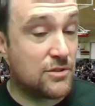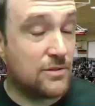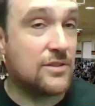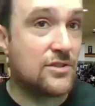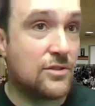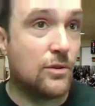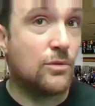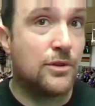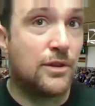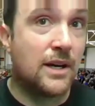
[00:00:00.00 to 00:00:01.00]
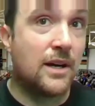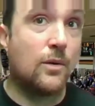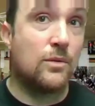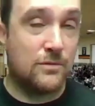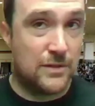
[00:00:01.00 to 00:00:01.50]
there's so
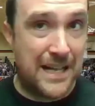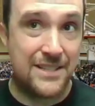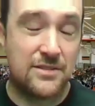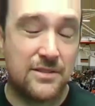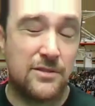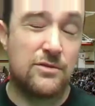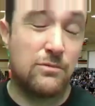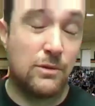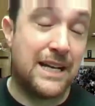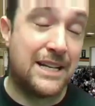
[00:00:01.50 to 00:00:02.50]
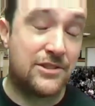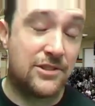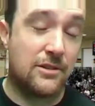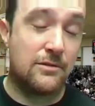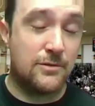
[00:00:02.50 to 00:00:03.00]
uh, last in well last
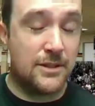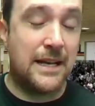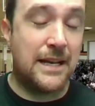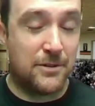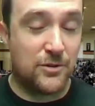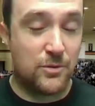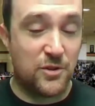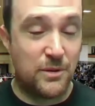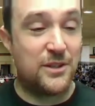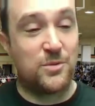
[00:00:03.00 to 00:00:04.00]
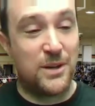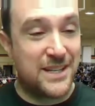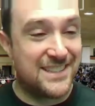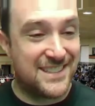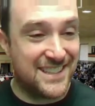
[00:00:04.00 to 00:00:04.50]
year didn't happen 2020
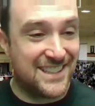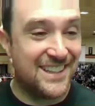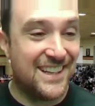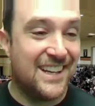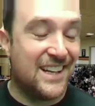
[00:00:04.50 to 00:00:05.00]
2019